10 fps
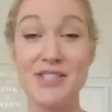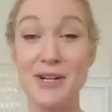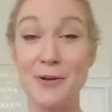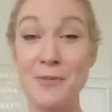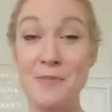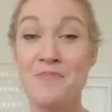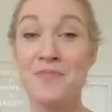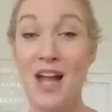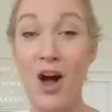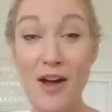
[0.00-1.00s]
So
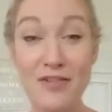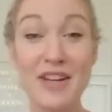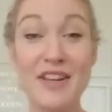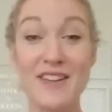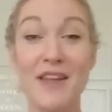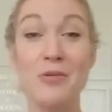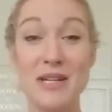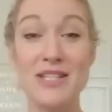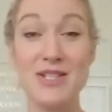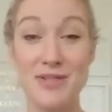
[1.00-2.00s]
everything that
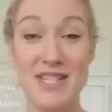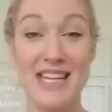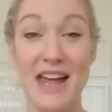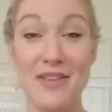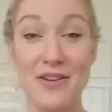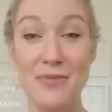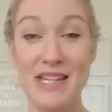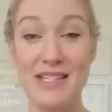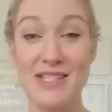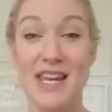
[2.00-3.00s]
we do together
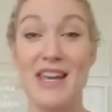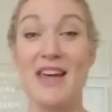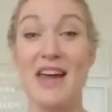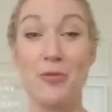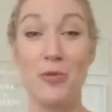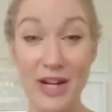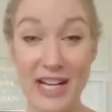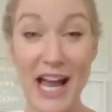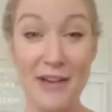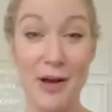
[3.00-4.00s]
means that we're going
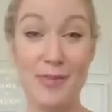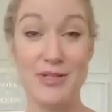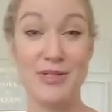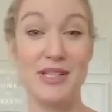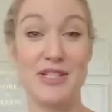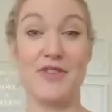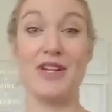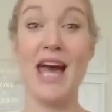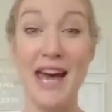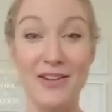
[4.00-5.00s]
to have opportunities for
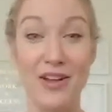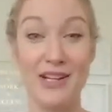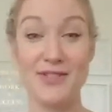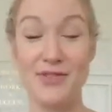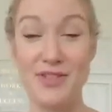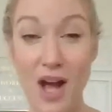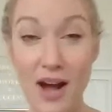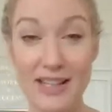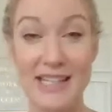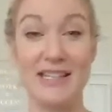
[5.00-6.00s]
catalogs, for
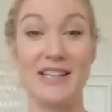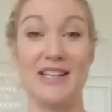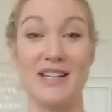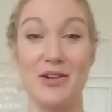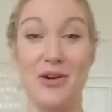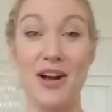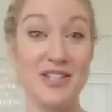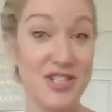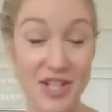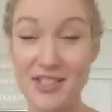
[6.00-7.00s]
talking and,
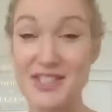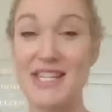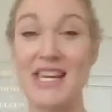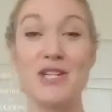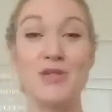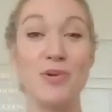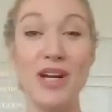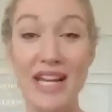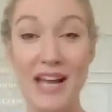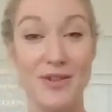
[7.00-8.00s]
on stage. We're
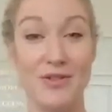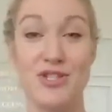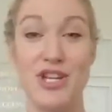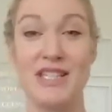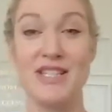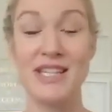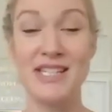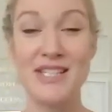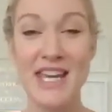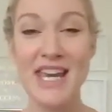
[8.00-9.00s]
going to have those
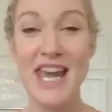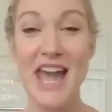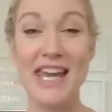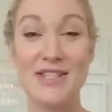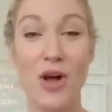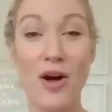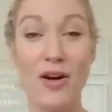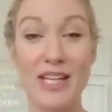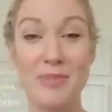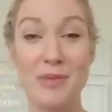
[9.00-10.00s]
chances, and it's all
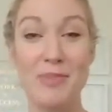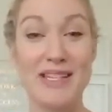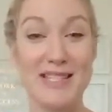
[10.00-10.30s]
going to be based